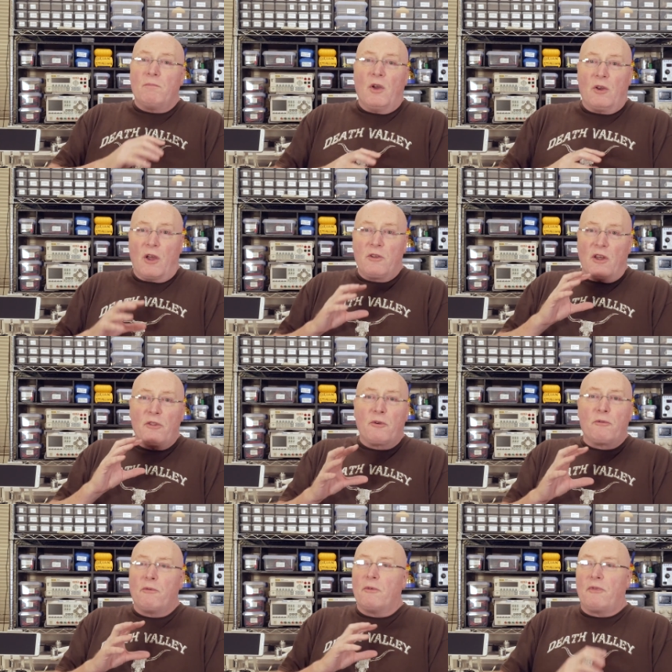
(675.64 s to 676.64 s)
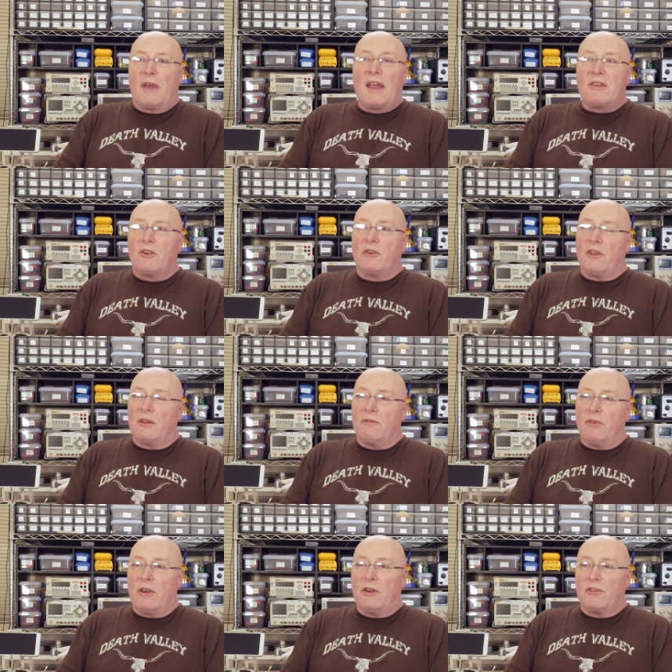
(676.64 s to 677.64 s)
another factor that
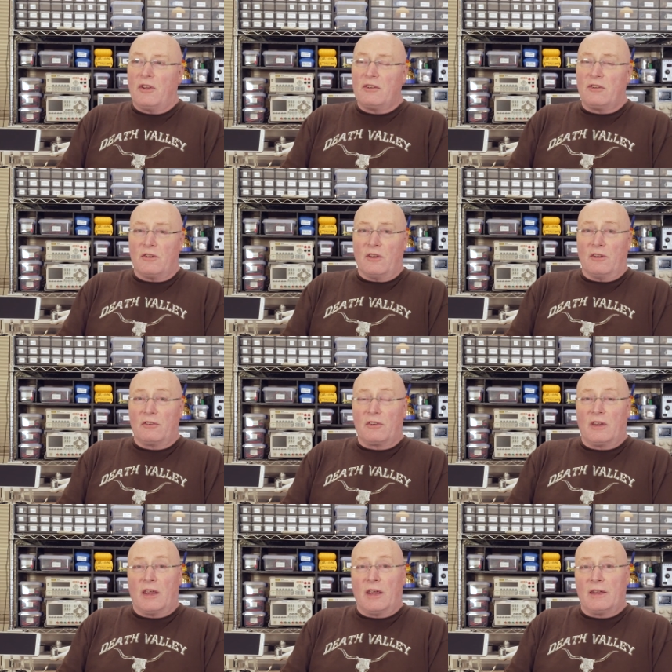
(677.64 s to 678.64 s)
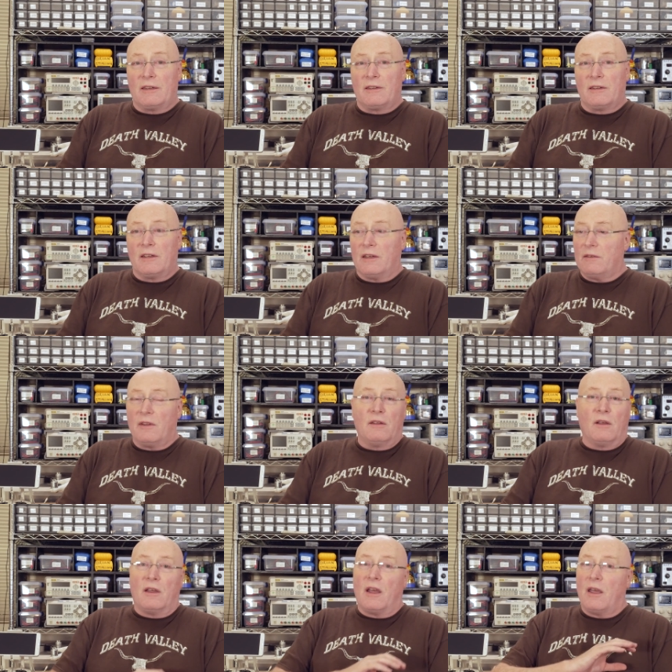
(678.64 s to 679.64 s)
figures into this, and
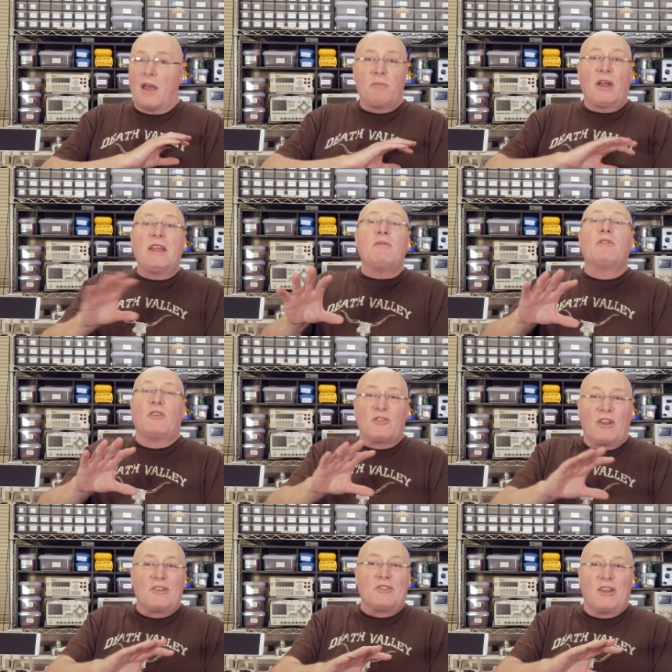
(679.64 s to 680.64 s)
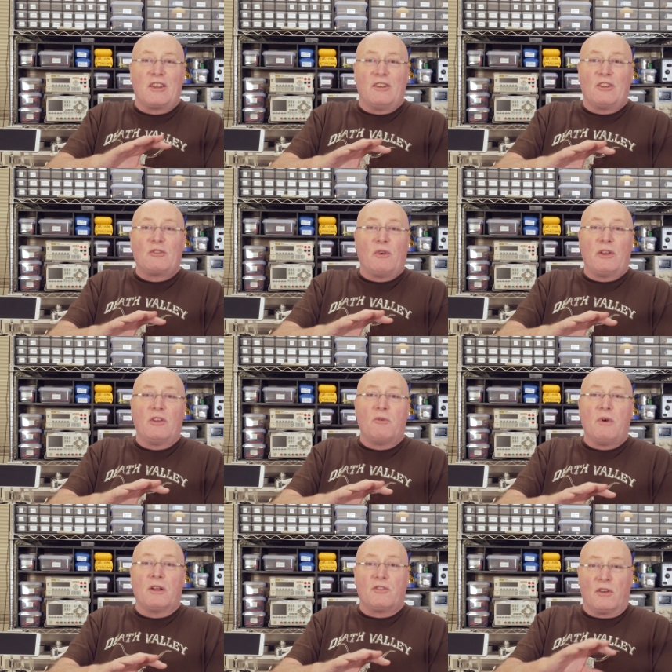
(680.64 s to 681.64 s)
I'm not even discussing it in this video
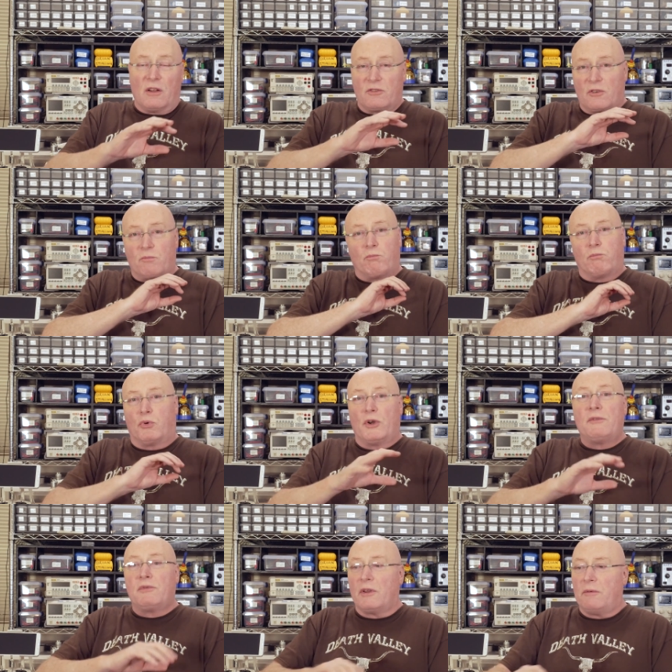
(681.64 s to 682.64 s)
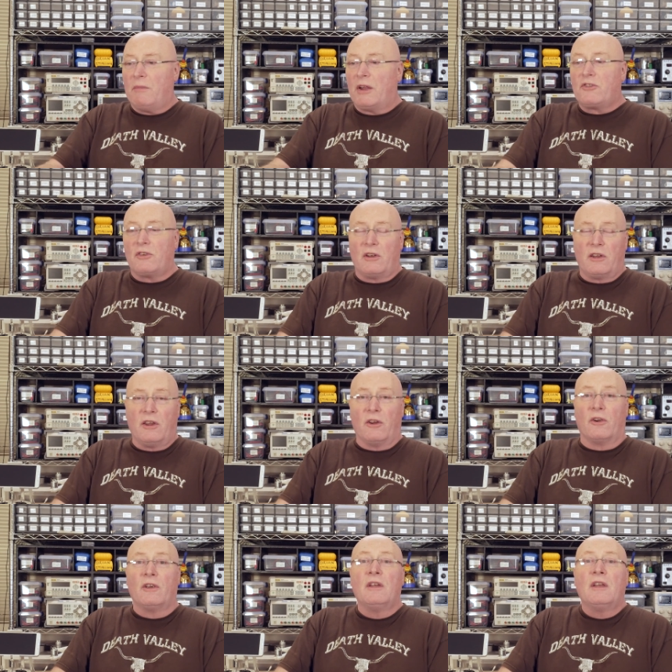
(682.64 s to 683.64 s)
much, and I'll just briefly mention it
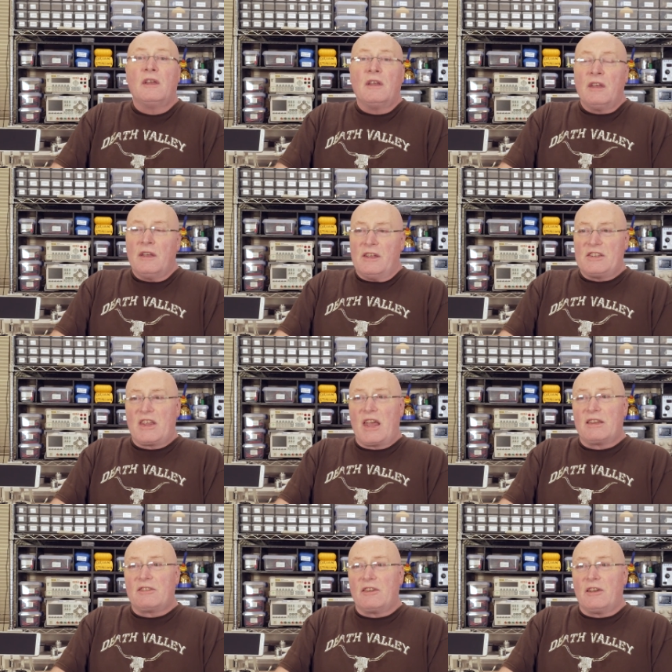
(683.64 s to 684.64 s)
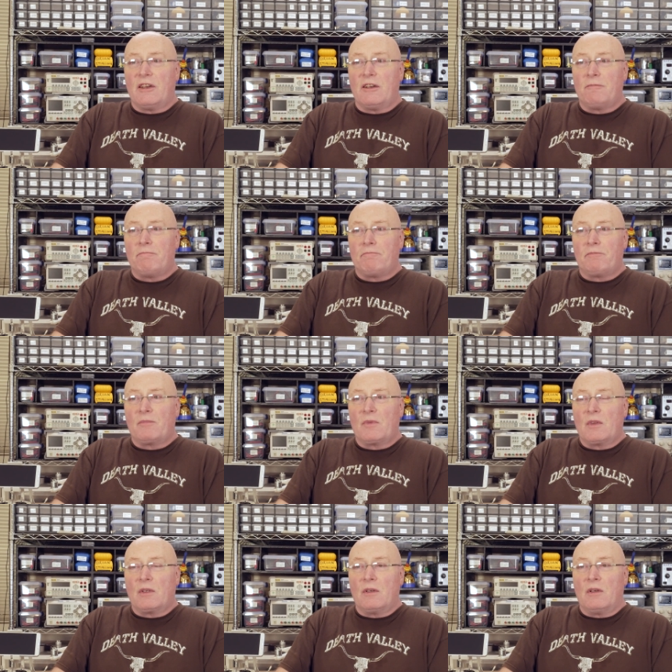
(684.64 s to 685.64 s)
here, is that
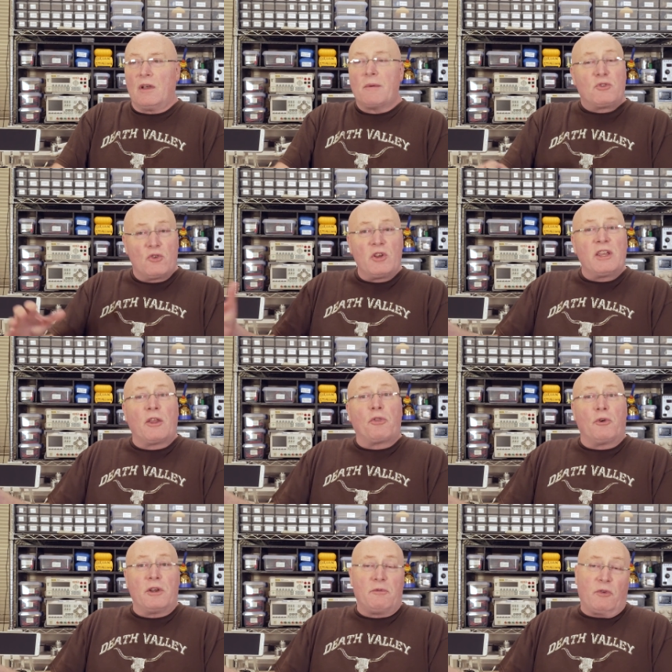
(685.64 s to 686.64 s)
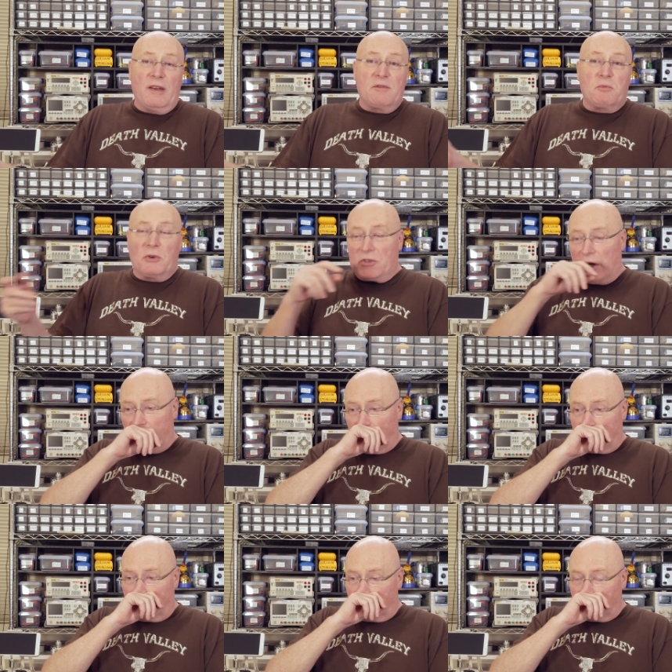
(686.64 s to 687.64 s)
I'm shooting at 30 frames per
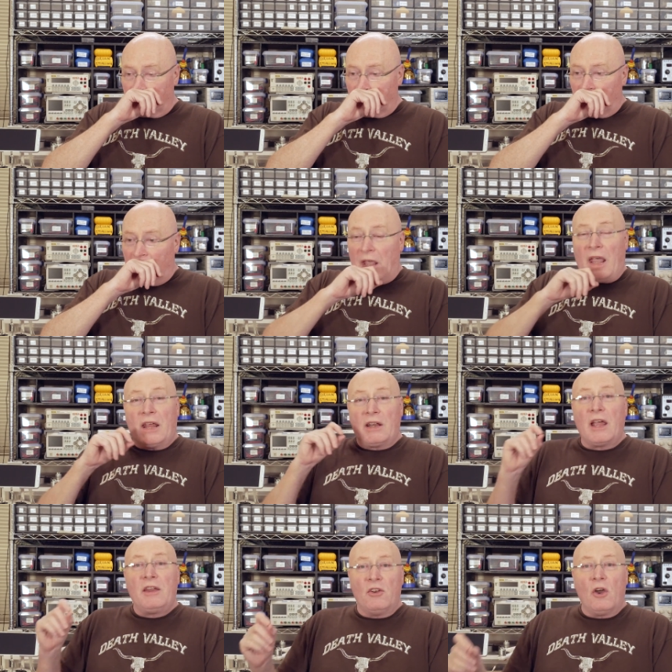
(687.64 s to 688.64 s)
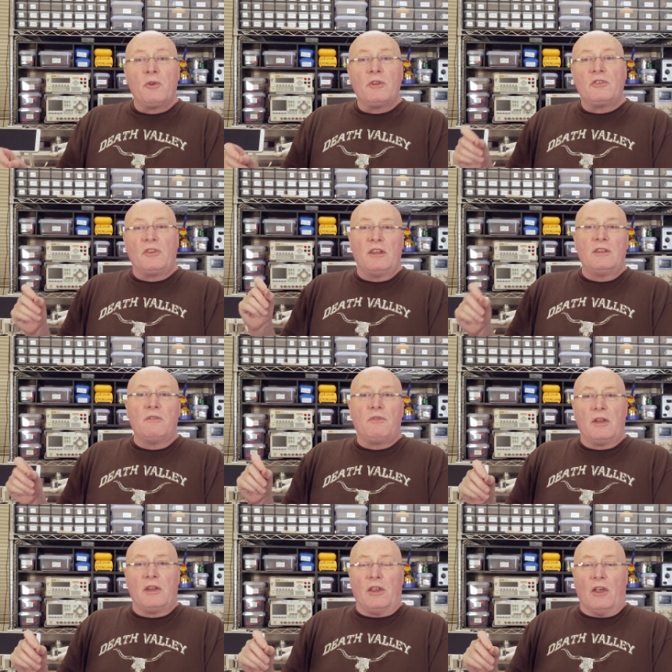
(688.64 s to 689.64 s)
second, and I notice in the
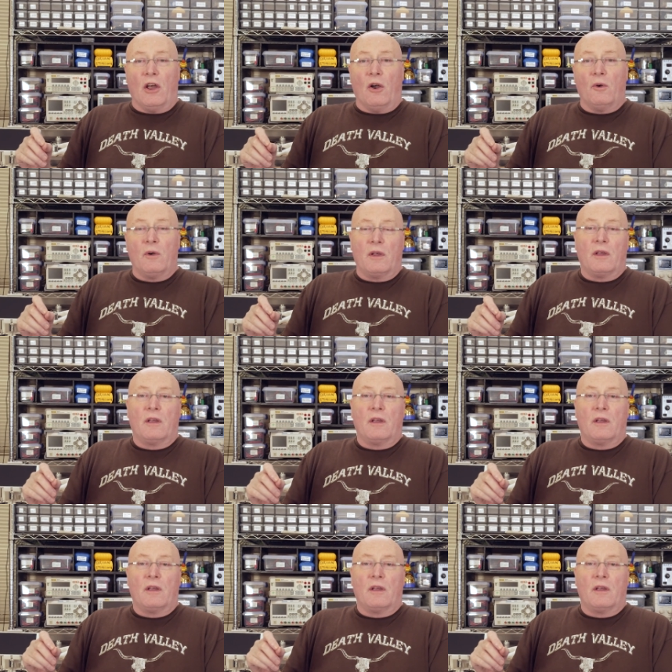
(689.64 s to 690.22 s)
video